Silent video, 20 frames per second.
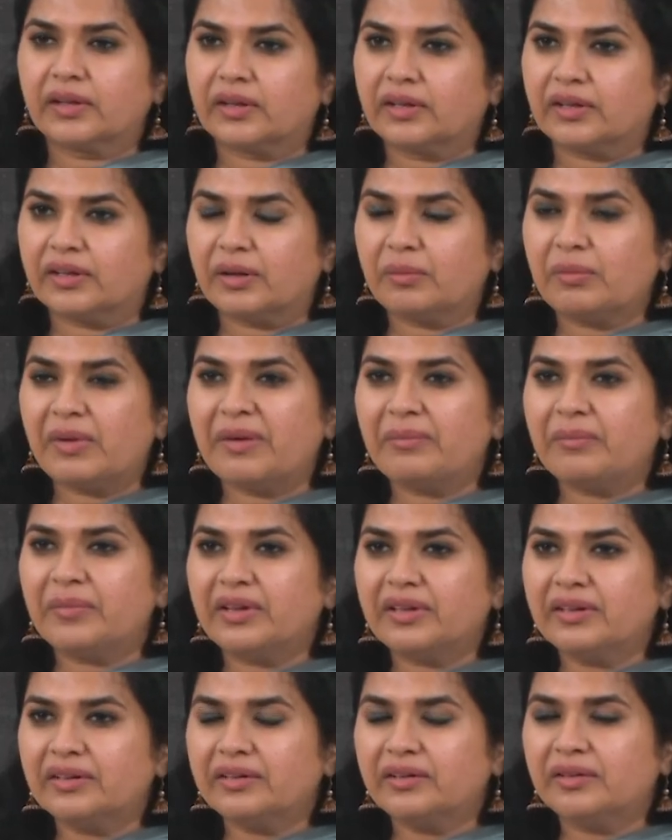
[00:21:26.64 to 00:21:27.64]

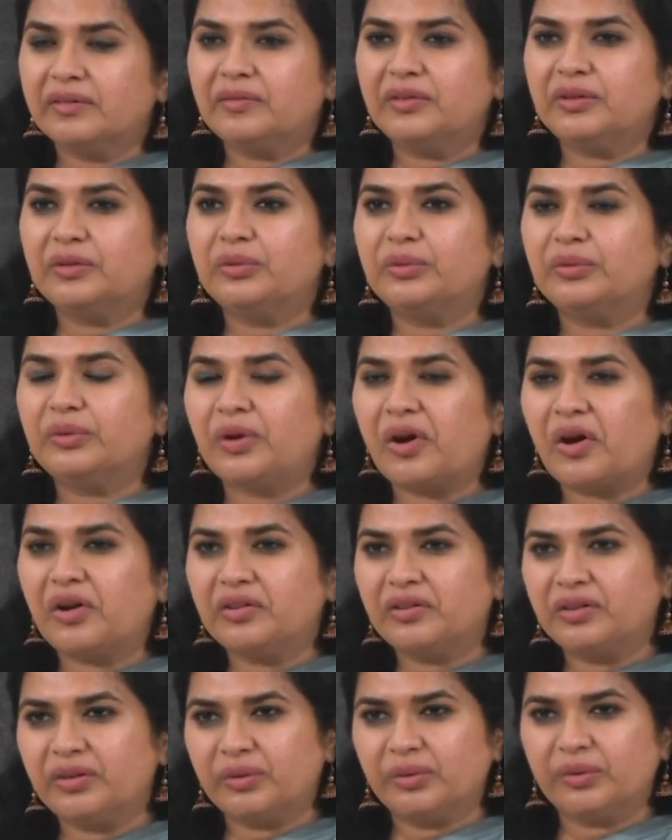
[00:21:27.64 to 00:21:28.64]
Remember, we do
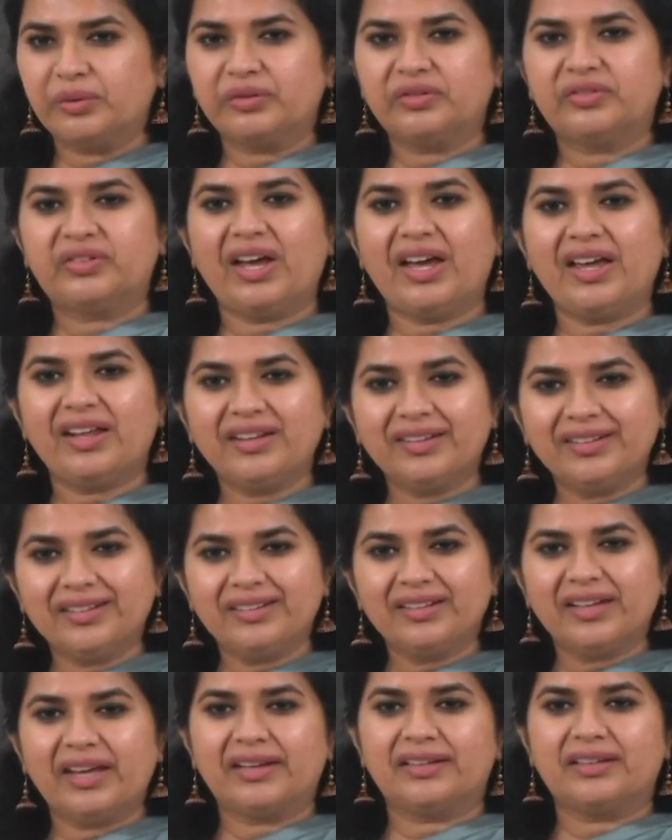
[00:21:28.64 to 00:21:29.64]
not use
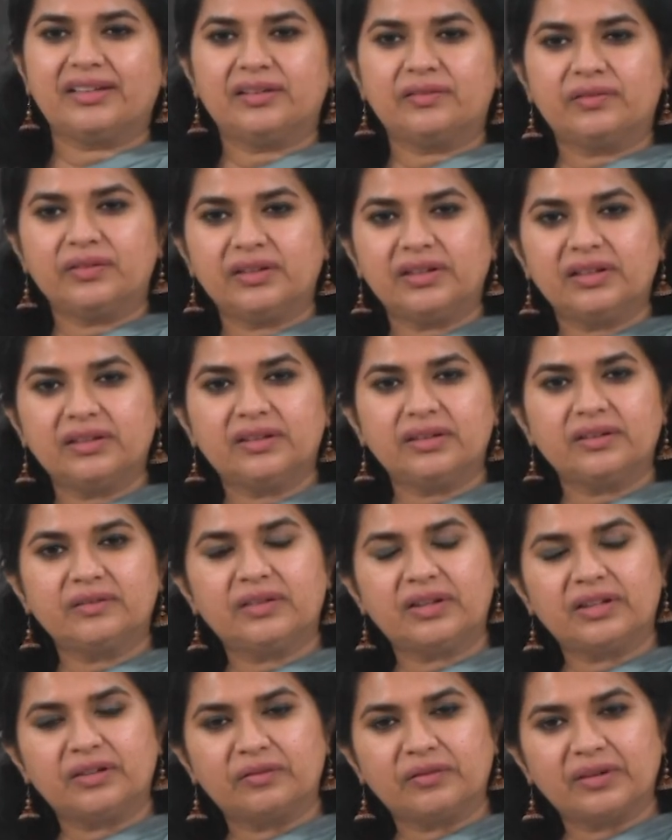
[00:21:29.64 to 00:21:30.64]
gerund and infinitive
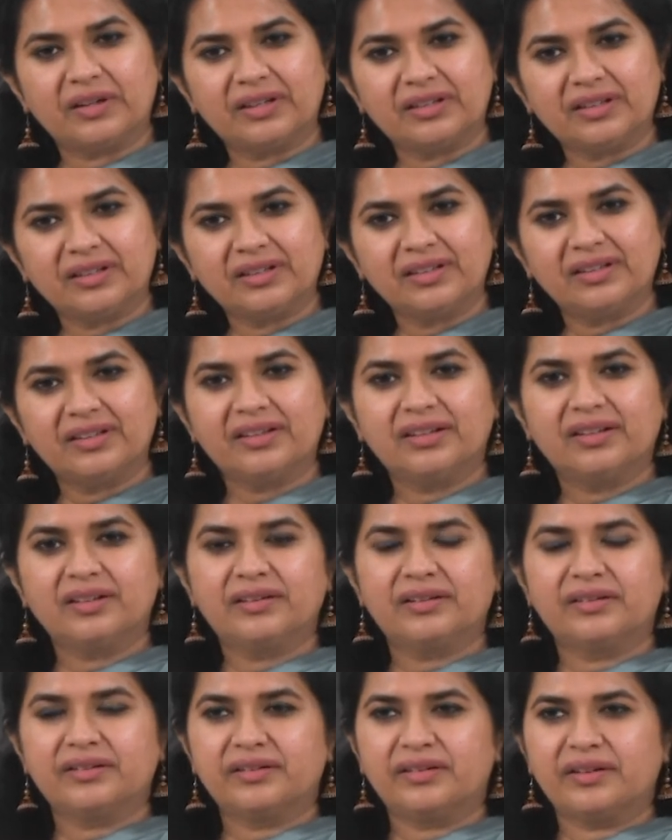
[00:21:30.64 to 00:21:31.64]
in one
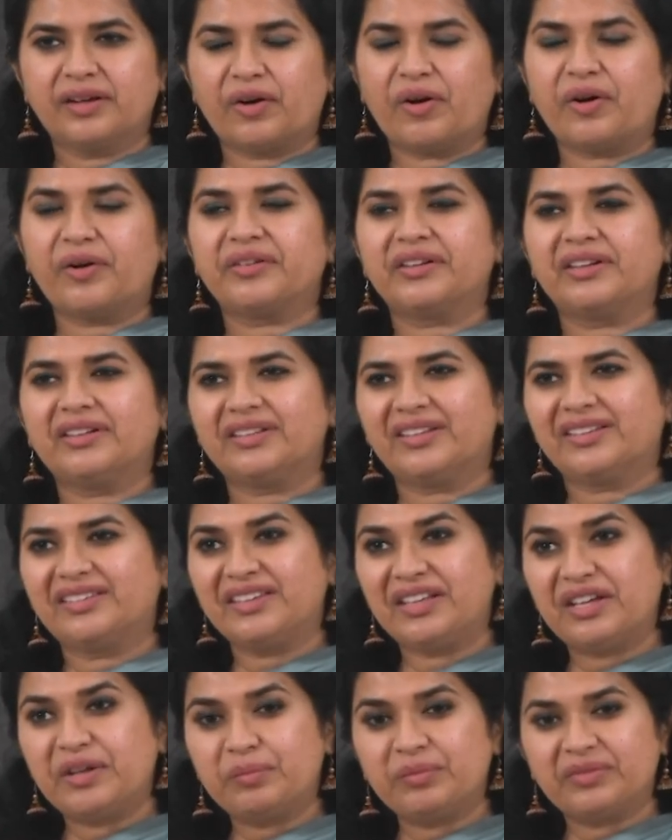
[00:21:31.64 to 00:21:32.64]
or in the
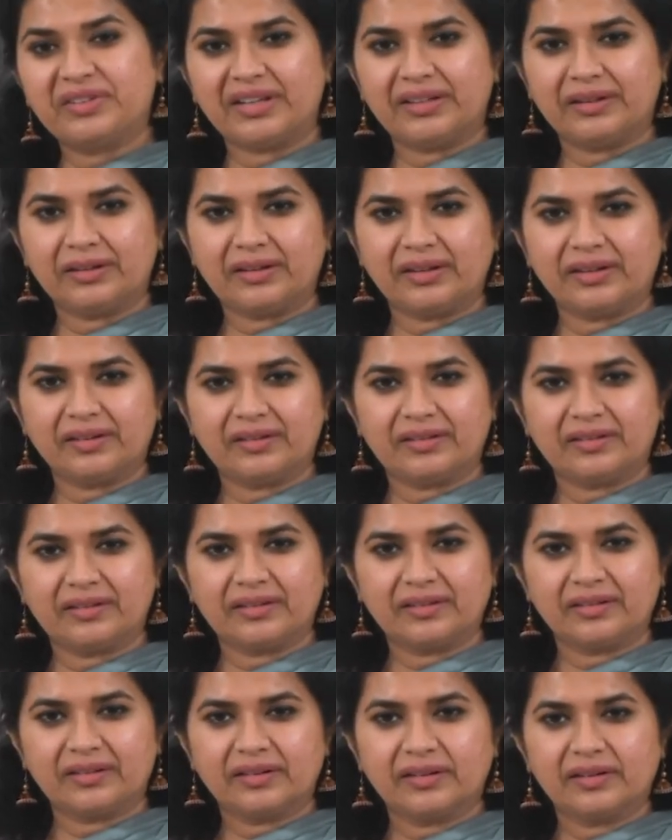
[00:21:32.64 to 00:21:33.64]
same sentence.